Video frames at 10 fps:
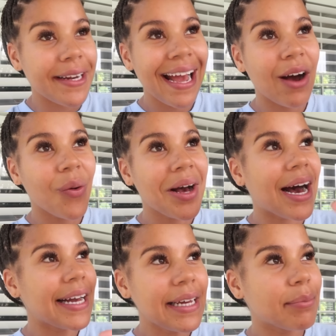now,
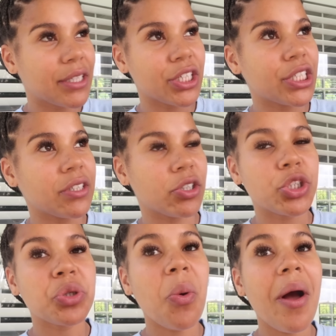I am gonna
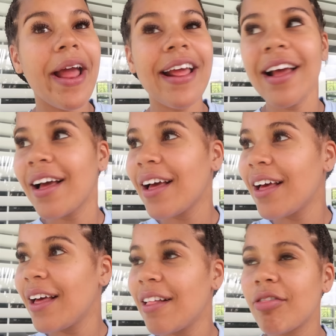enjoy
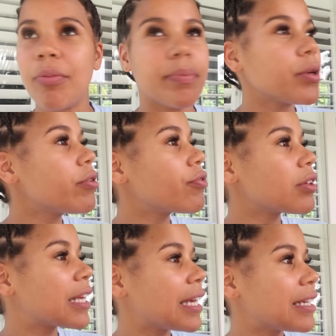the
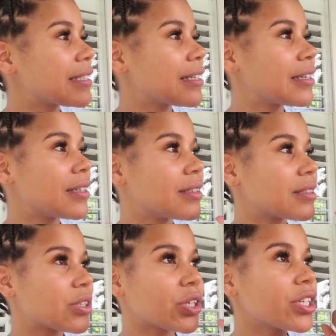beautiful heat.
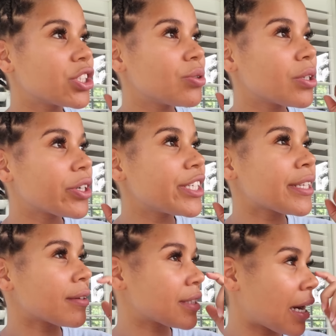It's 32
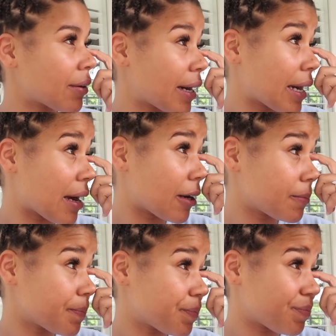degrees outside right now,